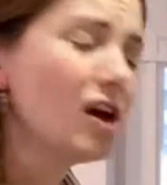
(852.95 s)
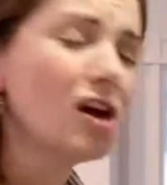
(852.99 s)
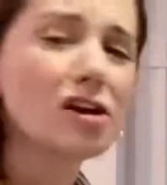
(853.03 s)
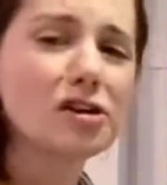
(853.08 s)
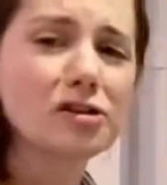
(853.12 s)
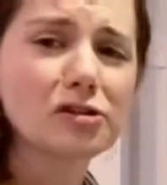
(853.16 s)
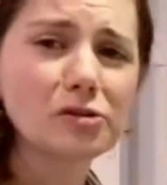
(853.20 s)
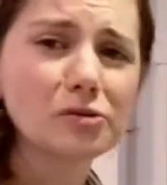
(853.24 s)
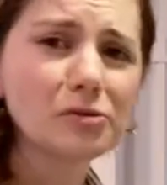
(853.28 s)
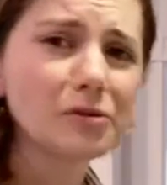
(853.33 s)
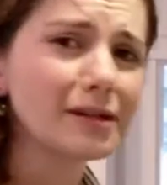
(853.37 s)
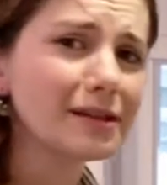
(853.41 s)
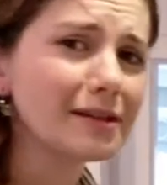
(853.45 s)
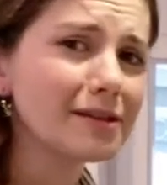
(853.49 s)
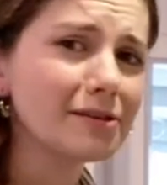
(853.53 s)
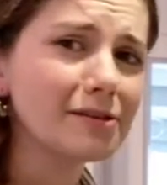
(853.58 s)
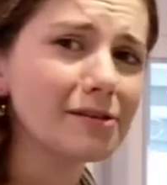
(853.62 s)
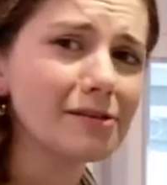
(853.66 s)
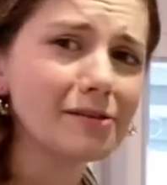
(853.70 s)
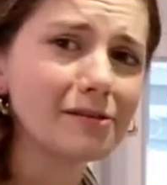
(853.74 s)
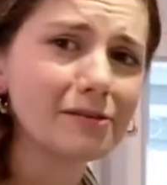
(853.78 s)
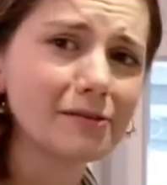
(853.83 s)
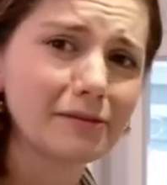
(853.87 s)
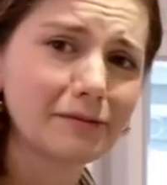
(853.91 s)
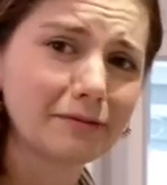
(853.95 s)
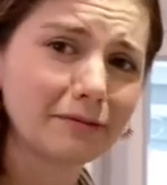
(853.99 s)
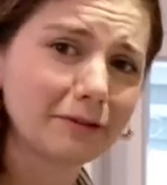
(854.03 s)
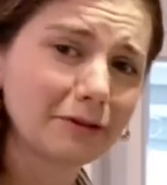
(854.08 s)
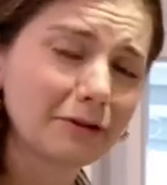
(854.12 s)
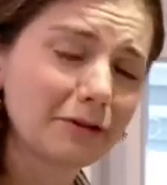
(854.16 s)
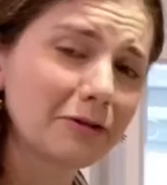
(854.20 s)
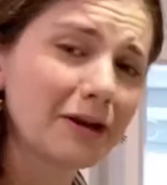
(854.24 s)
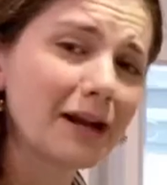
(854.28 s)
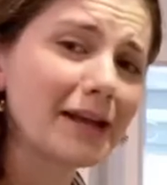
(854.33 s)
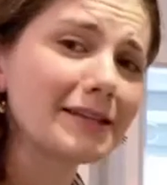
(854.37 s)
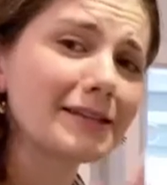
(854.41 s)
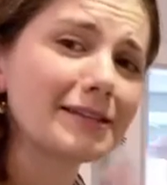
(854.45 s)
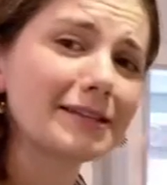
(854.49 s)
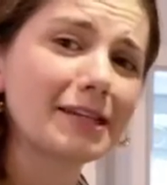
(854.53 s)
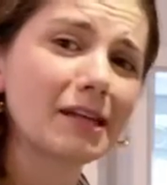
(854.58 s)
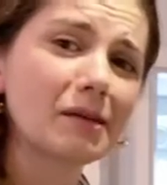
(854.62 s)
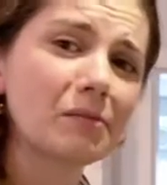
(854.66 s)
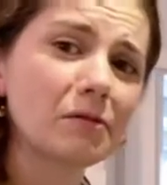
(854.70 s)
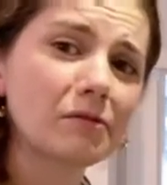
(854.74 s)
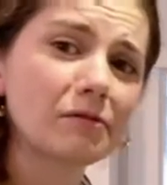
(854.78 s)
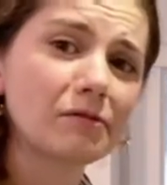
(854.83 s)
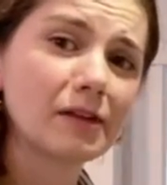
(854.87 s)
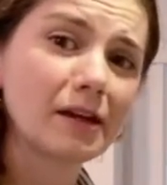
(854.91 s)
So in the grand
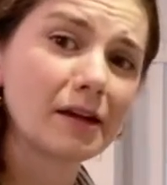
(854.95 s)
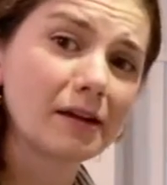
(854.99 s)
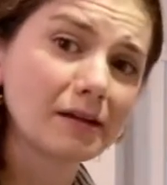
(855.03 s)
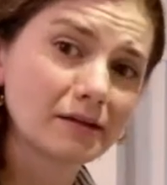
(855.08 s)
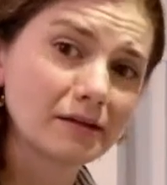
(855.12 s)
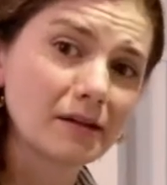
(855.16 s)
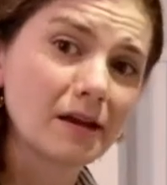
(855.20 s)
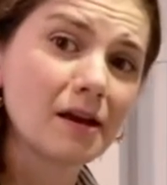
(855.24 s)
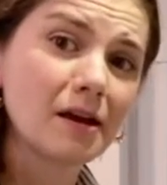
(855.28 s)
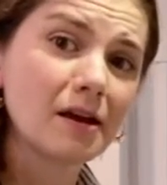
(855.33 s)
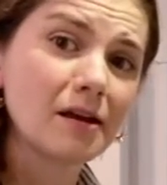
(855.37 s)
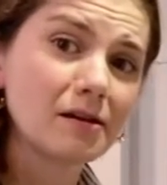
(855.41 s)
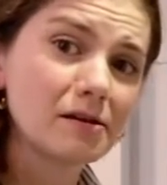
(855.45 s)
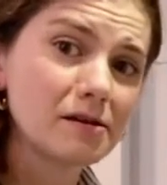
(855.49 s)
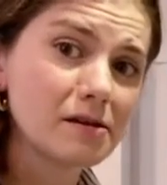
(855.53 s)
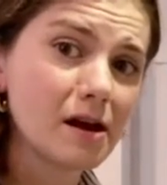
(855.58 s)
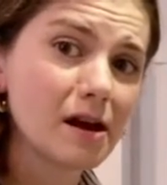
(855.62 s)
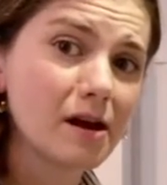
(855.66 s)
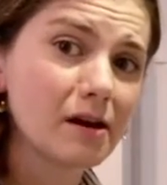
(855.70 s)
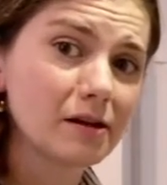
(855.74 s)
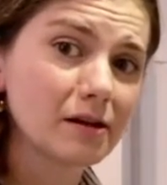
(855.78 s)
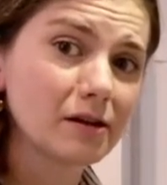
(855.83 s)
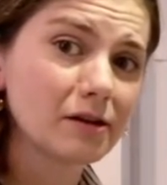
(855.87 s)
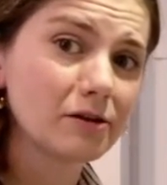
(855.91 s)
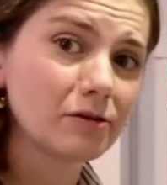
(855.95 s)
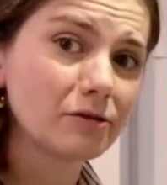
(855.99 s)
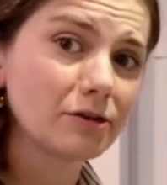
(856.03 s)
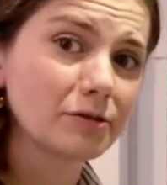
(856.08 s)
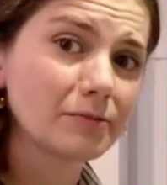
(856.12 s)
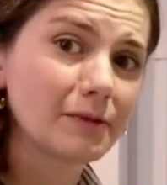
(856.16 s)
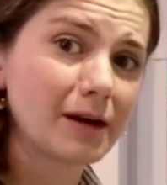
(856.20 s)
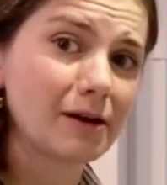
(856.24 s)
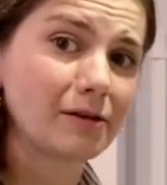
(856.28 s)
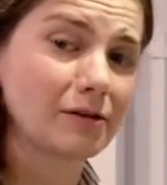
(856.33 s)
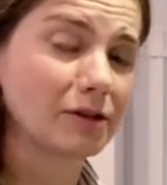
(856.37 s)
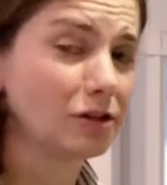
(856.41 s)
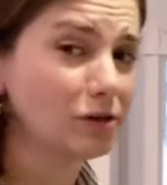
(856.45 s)
scheme of things, not a huge amount.